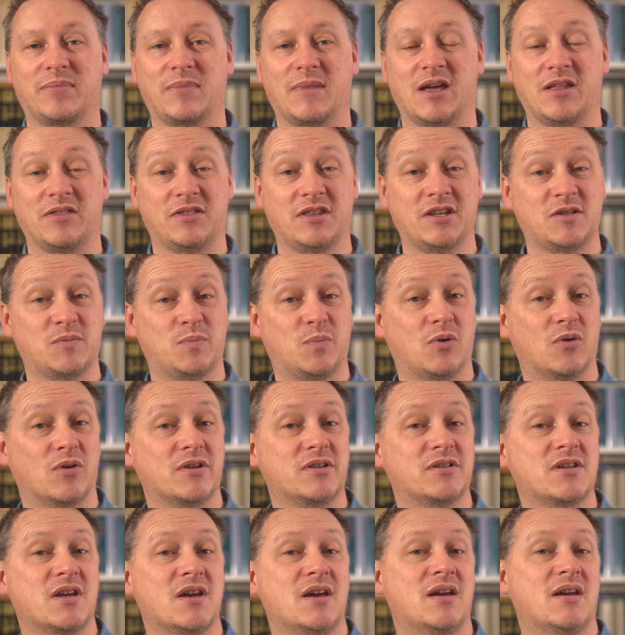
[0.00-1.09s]
At this
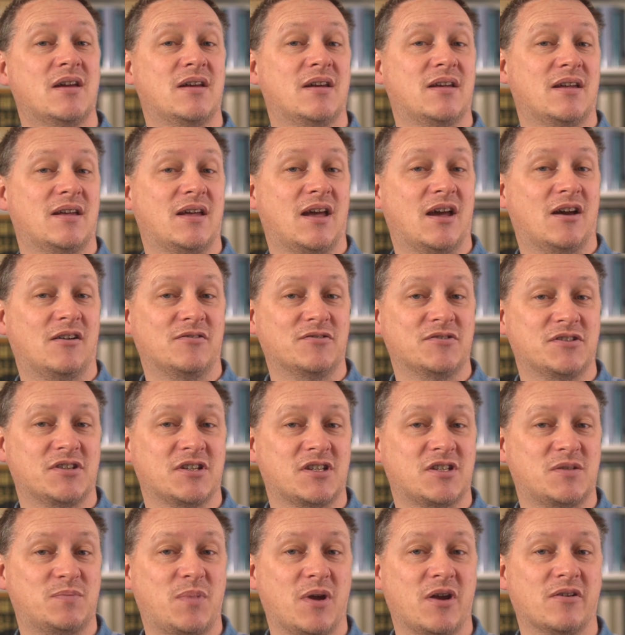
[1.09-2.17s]
point, Elton's
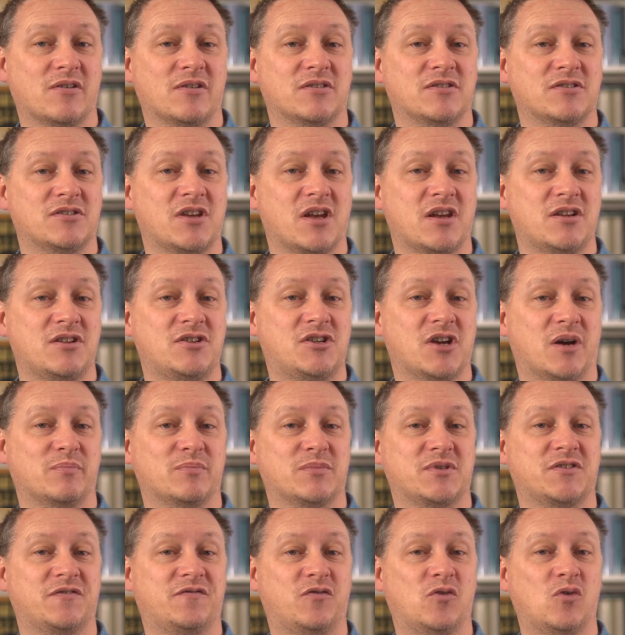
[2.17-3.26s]
experience
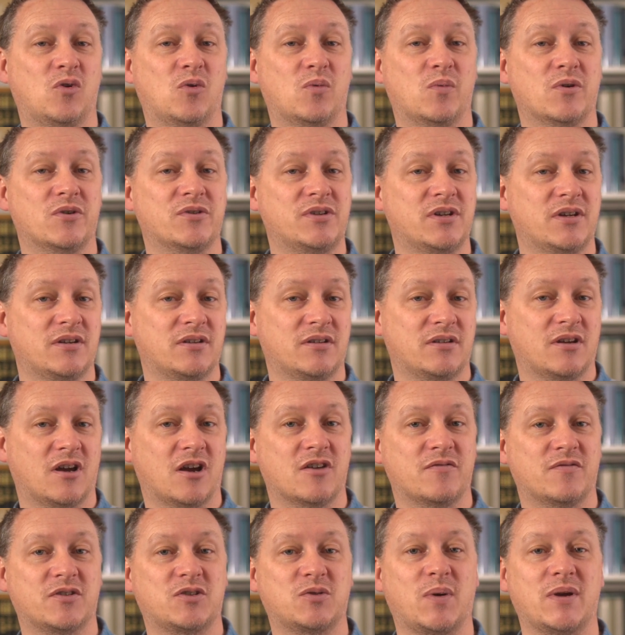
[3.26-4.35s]
jumps forward
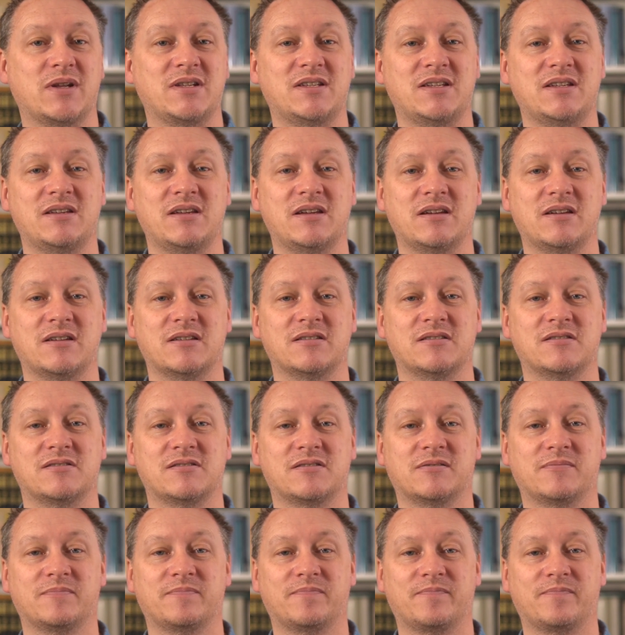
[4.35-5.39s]
over 20 years.